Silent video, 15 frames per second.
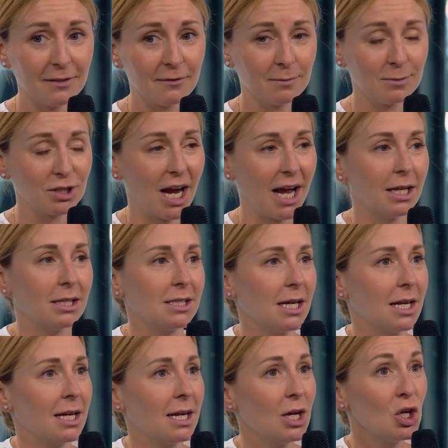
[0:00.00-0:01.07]
from
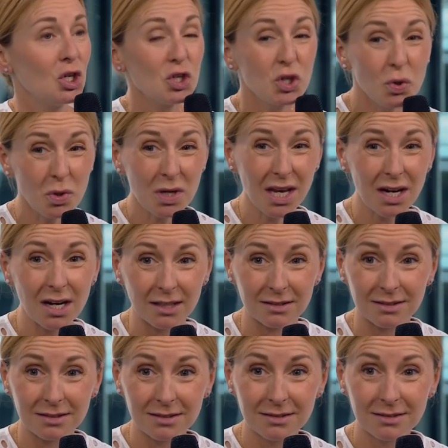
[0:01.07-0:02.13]
childhood. 2
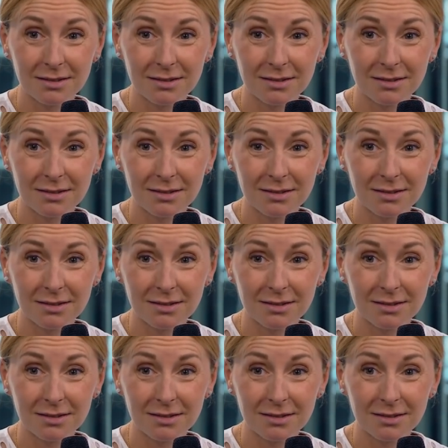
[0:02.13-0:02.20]
years.